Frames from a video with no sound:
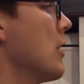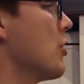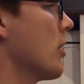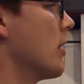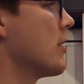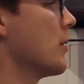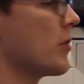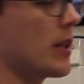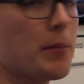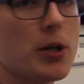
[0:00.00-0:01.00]
each other in terms
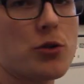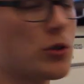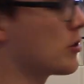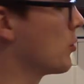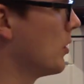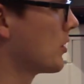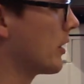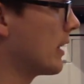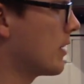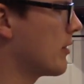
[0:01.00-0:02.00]
of their motion. So one's
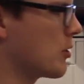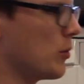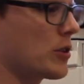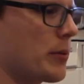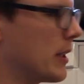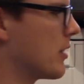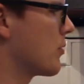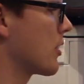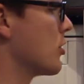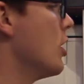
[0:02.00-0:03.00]
going in that direction, one's going in this
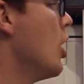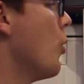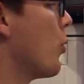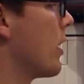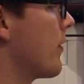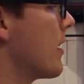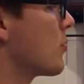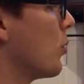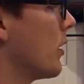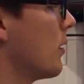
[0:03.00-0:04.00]
direction. We'll give
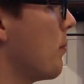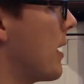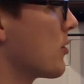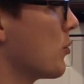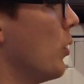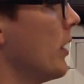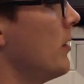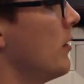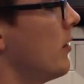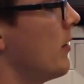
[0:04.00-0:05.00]
this one mass 1,
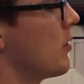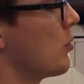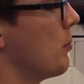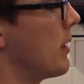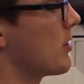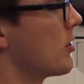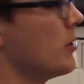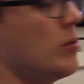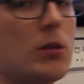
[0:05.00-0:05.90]
this one mass 2.